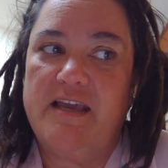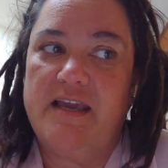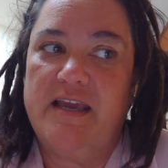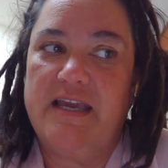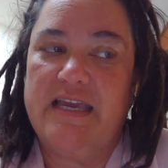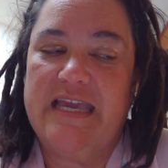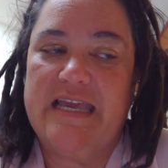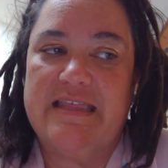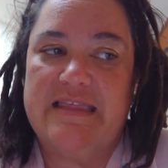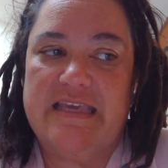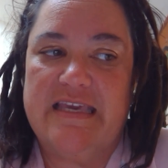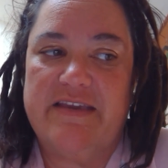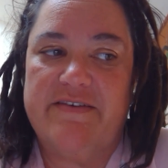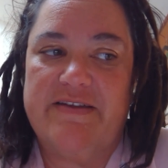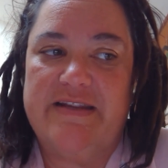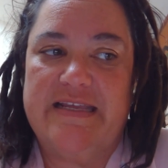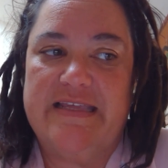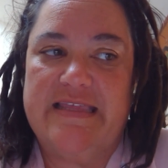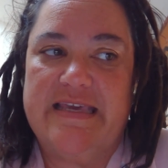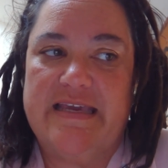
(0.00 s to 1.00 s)
I can't think of
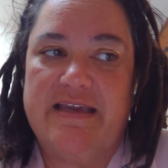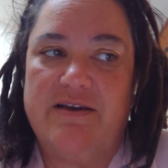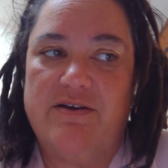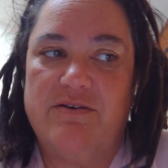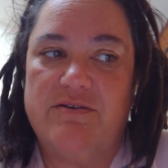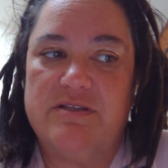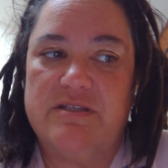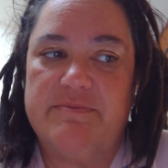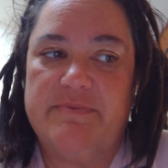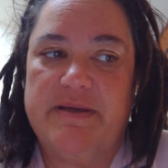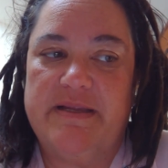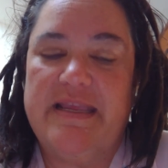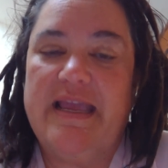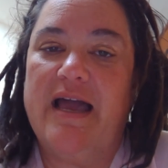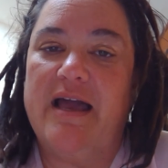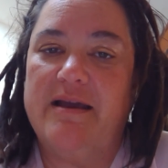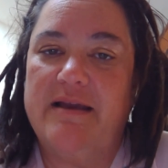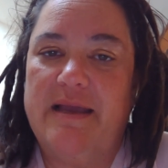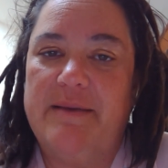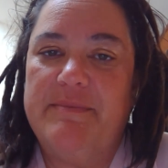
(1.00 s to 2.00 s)
anything else, but
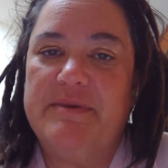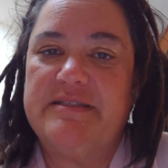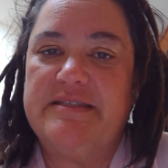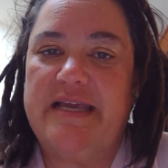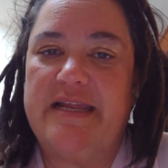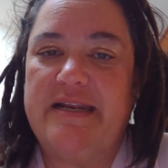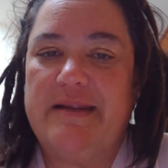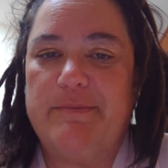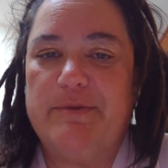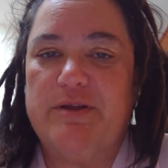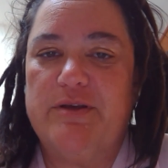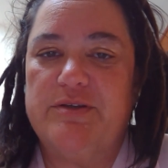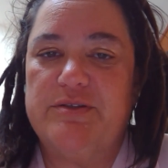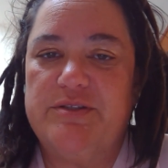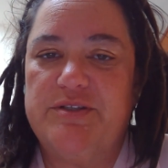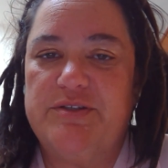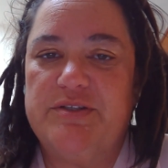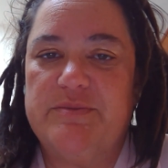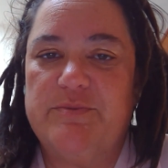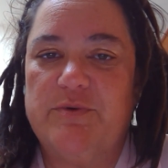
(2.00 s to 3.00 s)
yeah, I'm excited. I'm going to go
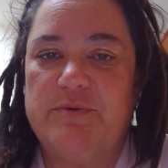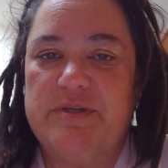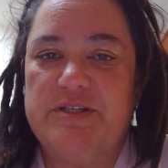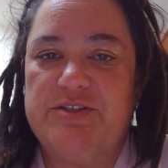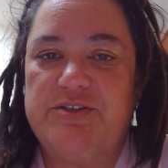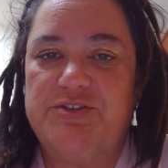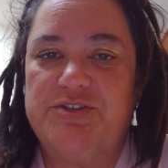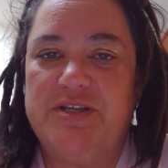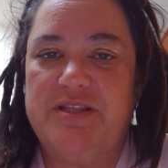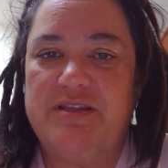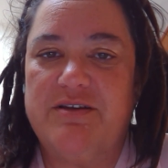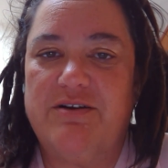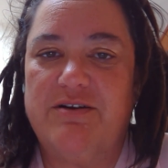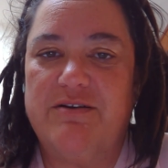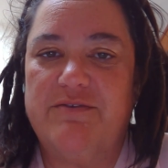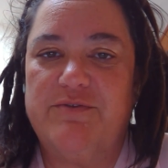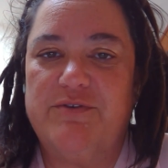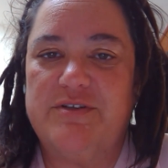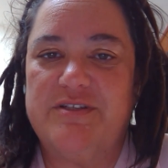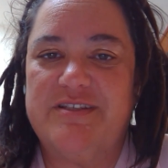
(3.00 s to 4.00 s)
do some more research on the
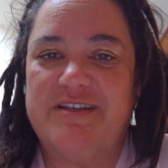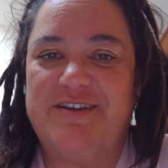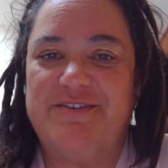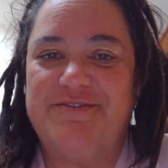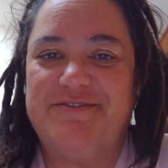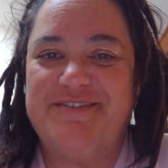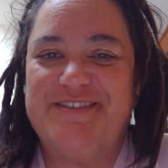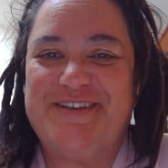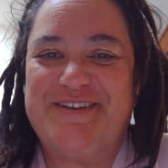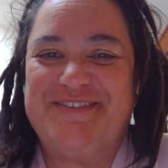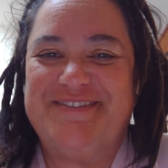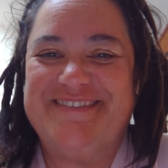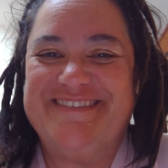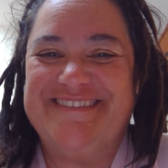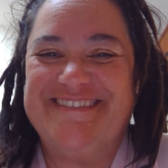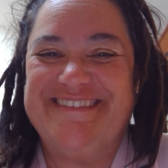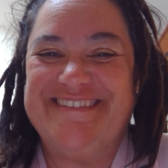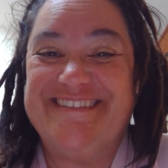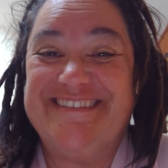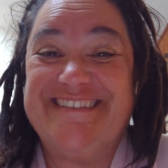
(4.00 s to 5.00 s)
carnivore stuff, so
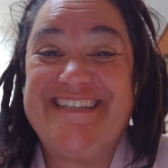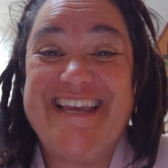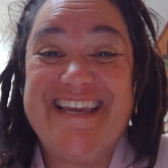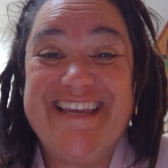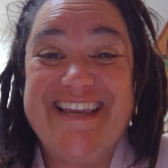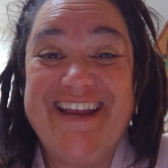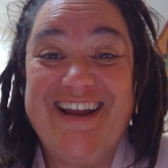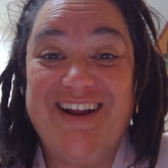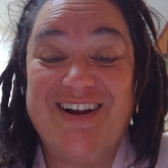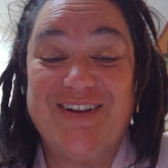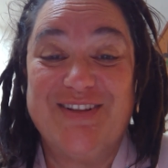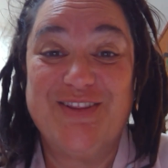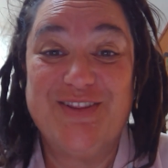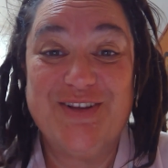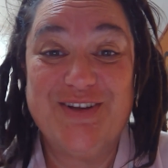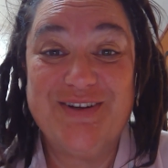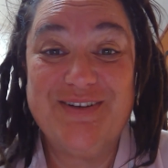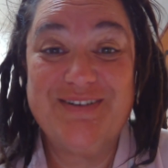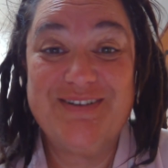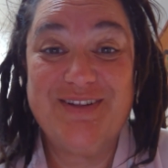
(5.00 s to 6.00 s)
take care.
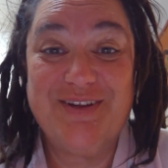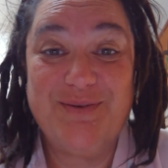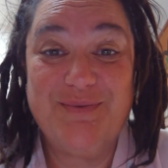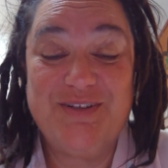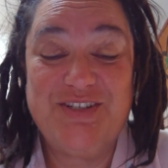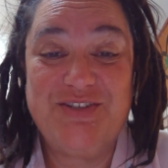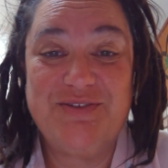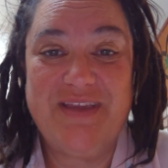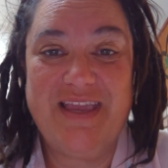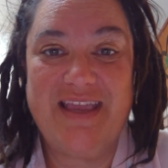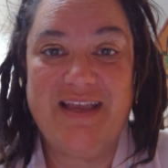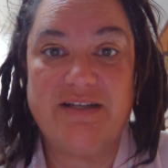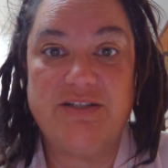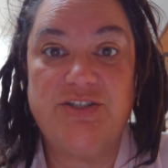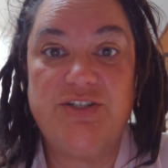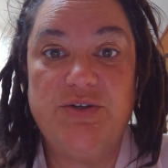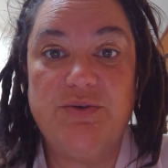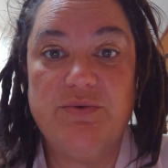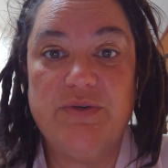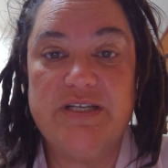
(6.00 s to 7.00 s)
Learn what you can.
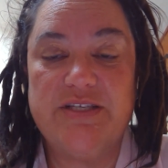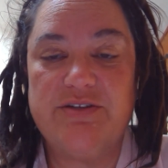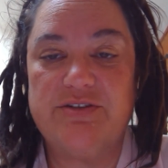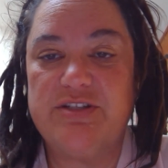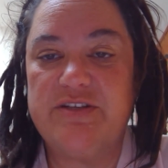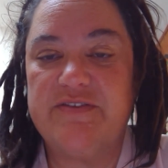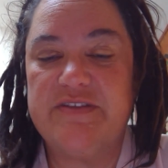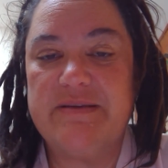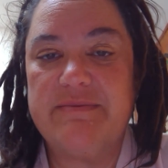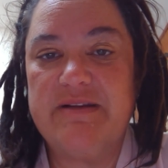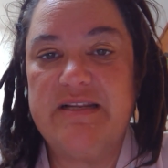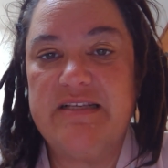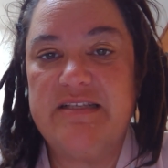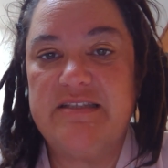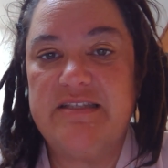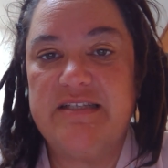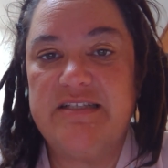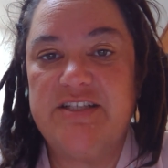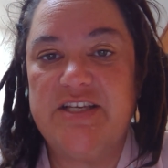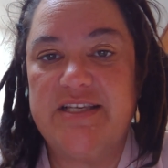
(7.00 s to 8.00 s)
Do research. If somebody
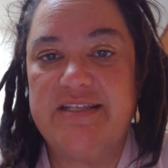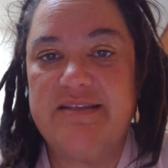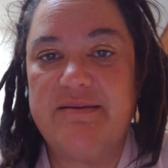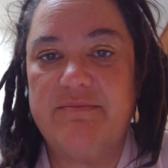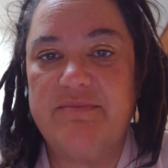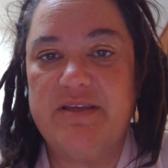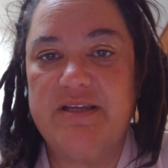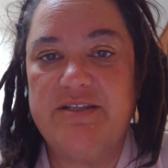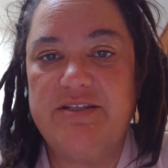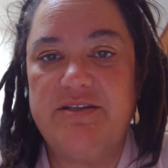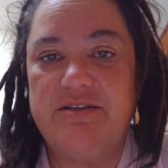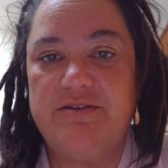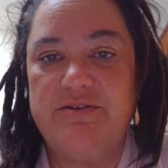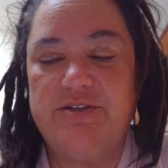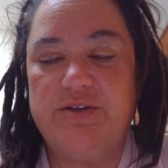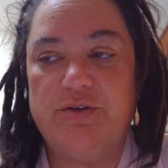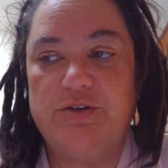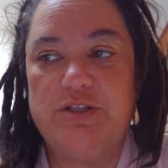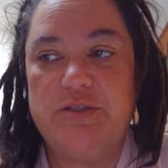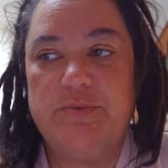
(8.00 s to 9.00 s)
suggests something to you,
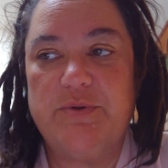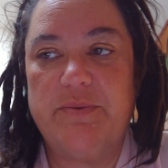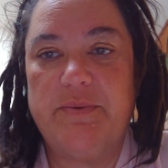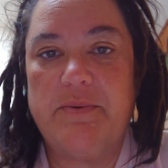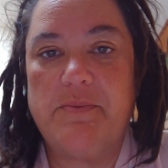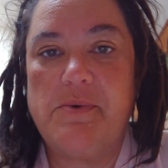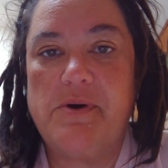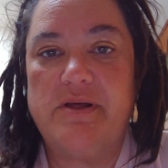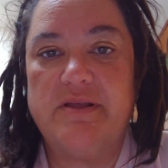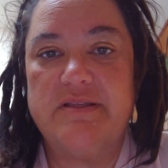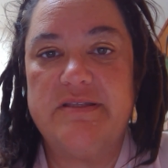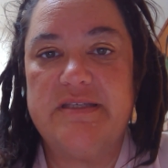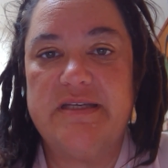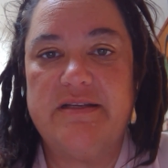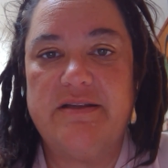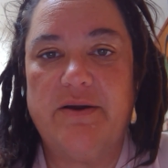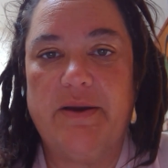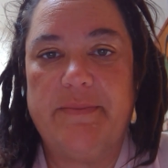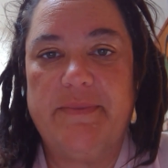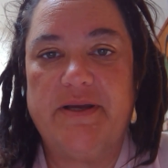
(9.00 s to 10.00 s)
don't just put up a wall and say,
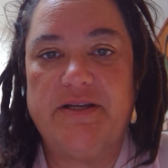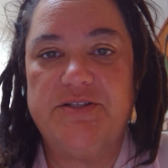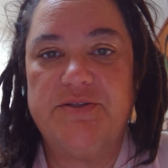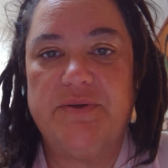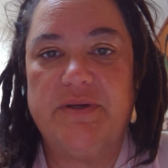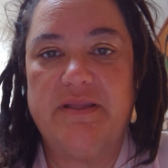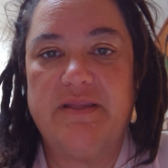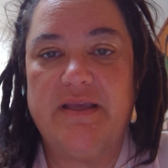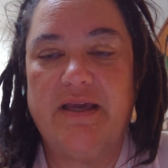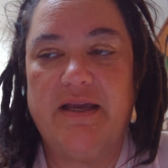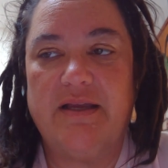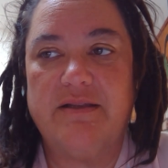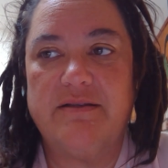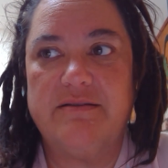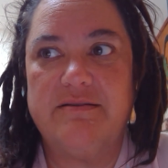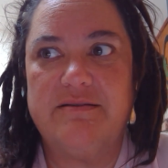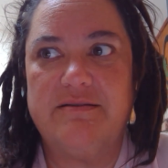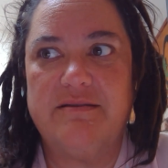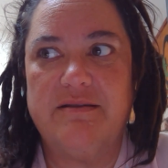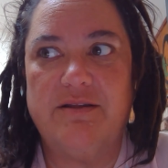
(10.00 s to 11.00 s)
no, I'm not doing that.
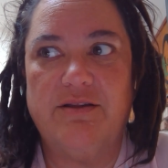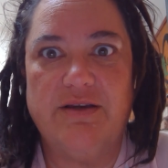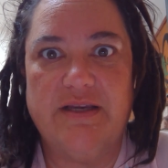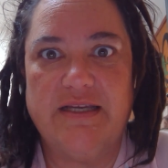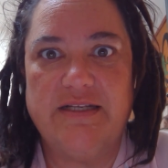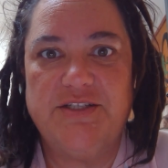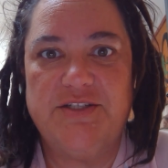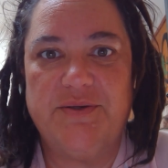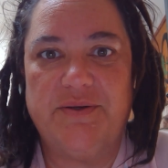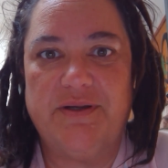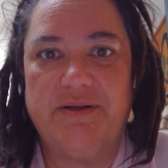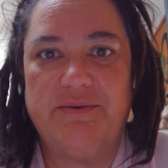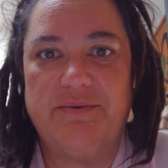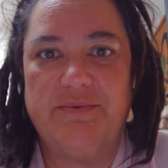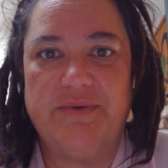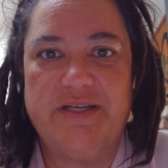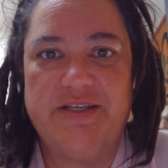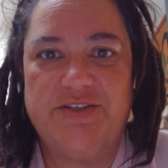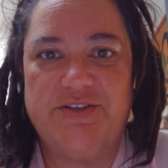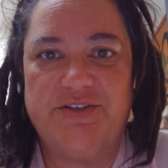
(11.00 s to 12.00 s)
Look into it.
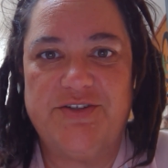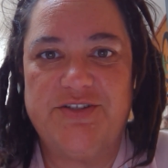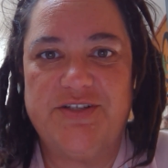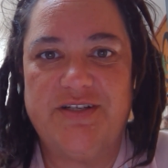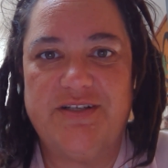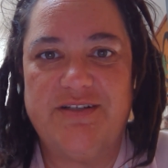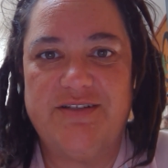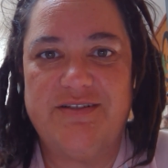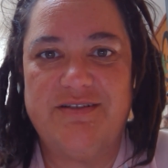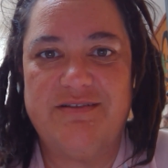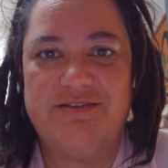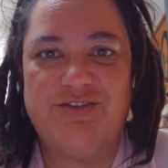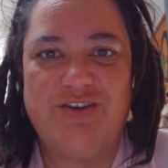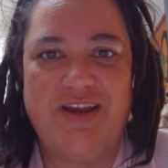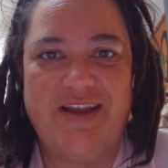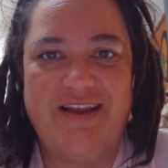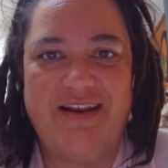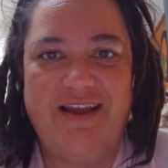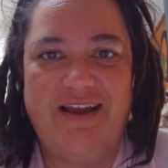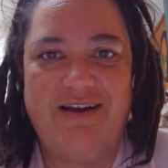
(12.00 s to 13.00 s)
Research it.
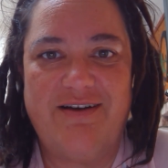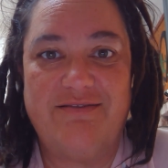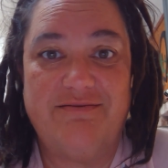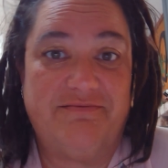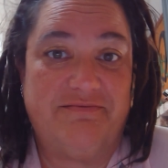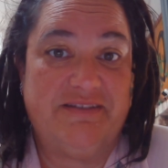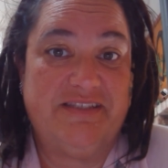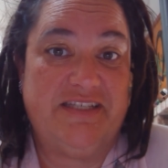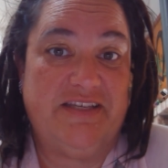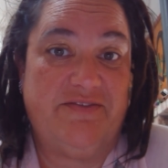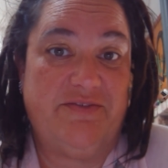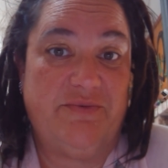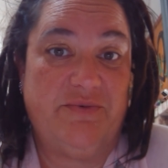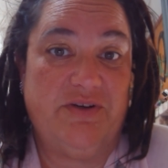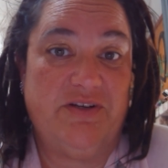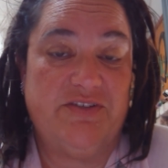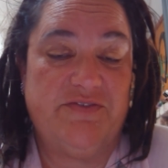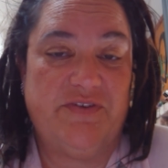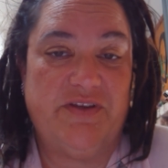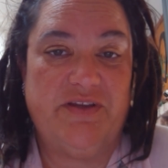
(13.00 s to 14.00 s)
Try it out. See if it
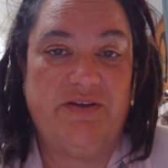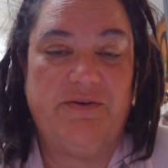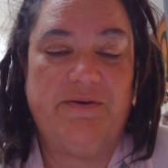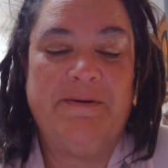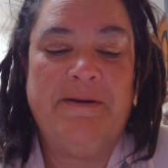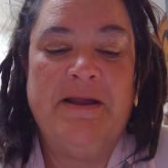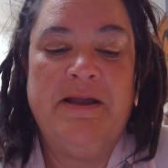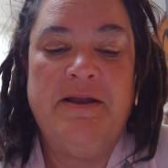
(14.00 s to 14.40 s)
works for you.